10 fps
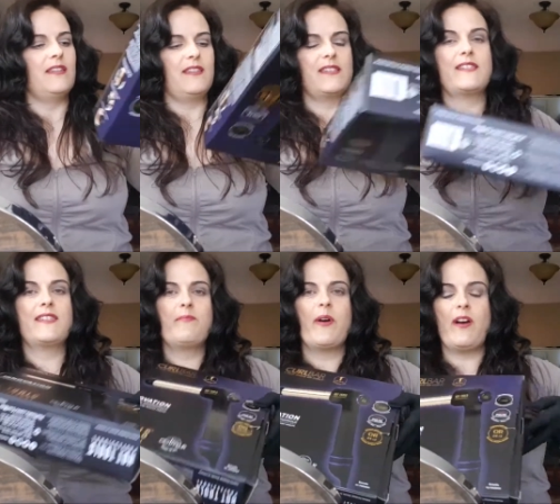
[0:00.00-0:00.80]
This is
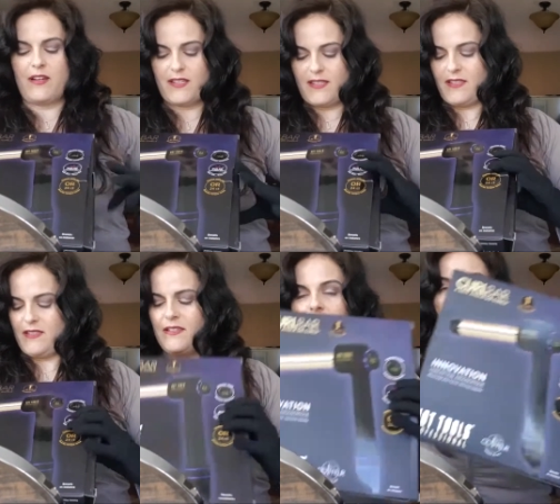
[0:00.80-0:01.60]
the
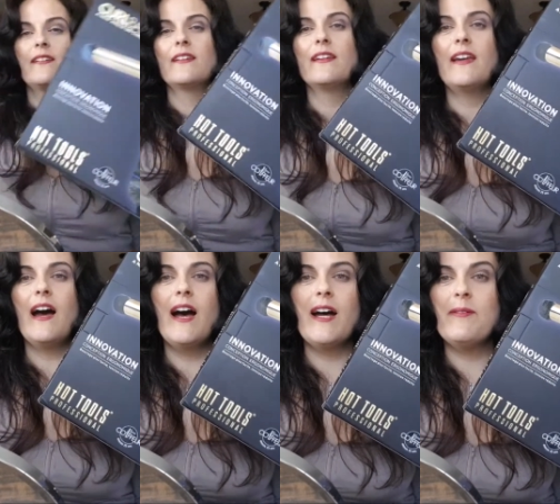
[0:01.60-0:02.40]
box.
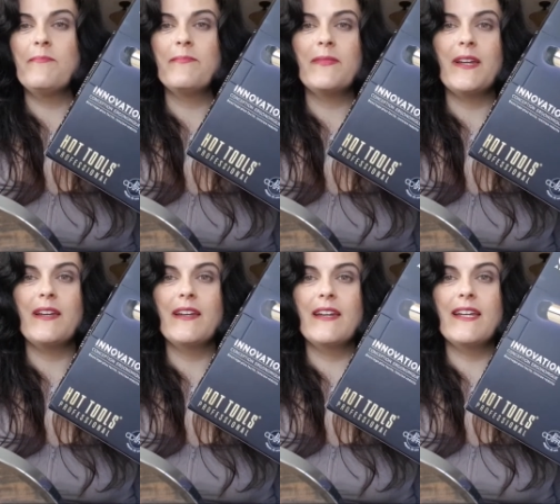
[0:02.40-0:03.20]
Um,
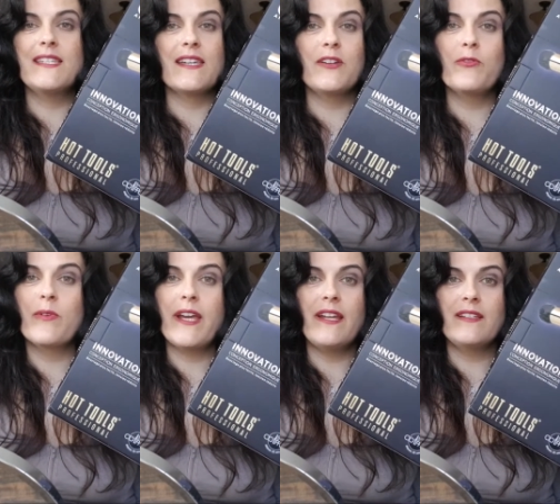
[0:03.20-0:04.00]
it's a
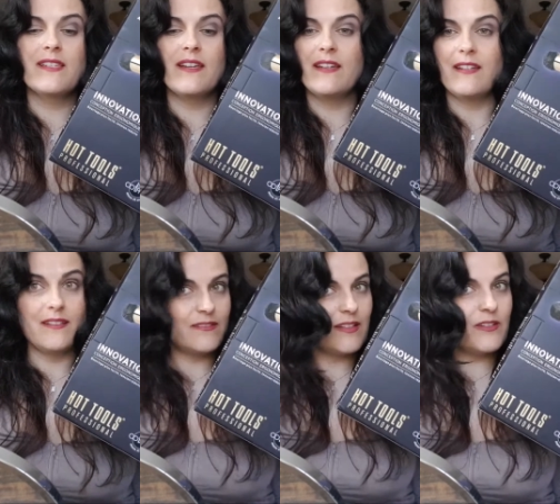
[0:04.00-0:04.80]
great,
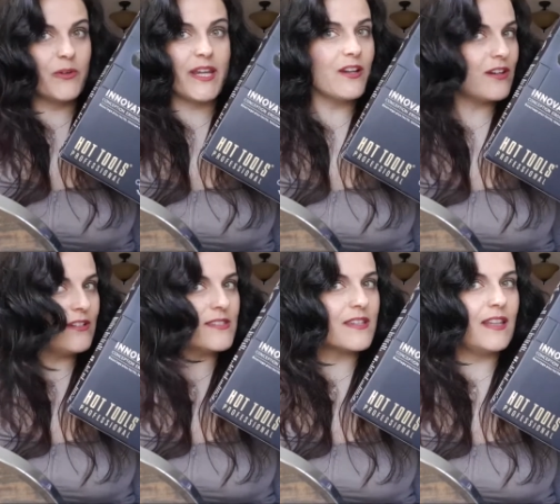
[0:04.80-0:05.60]
uh, great curls.